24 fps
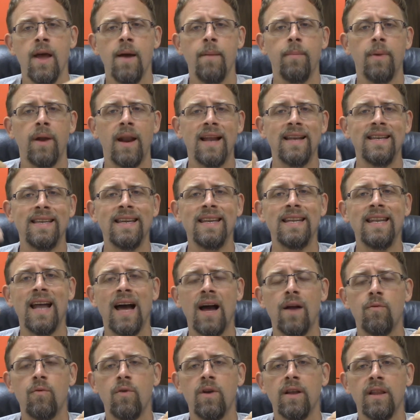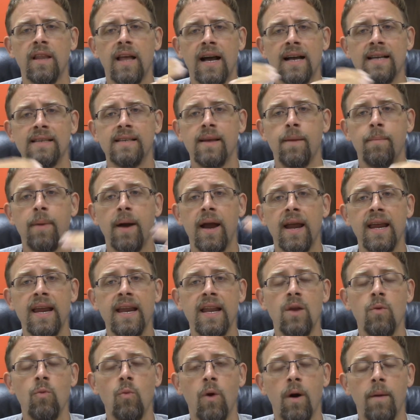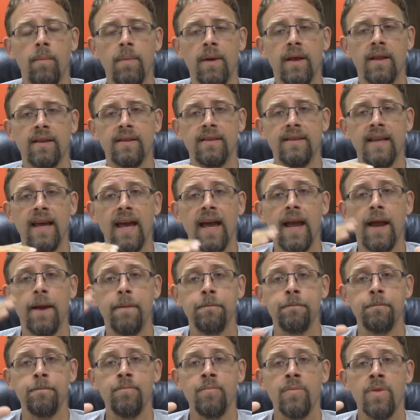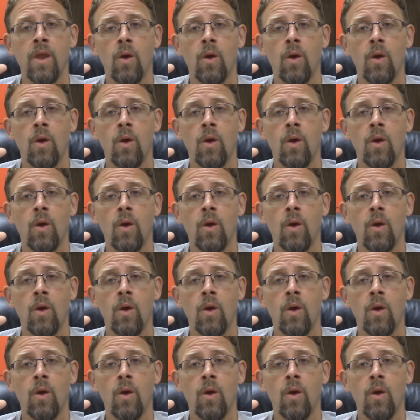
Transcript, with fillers: But I did not realize that by eating one meal a day,